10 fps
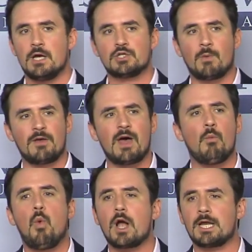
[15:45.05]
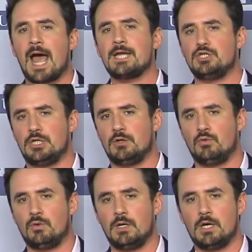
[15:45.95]
So I thought, what could I
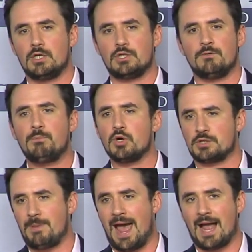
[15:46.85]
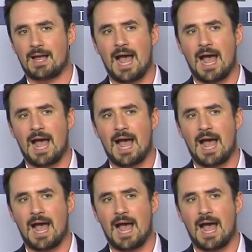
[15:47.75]
do to push back?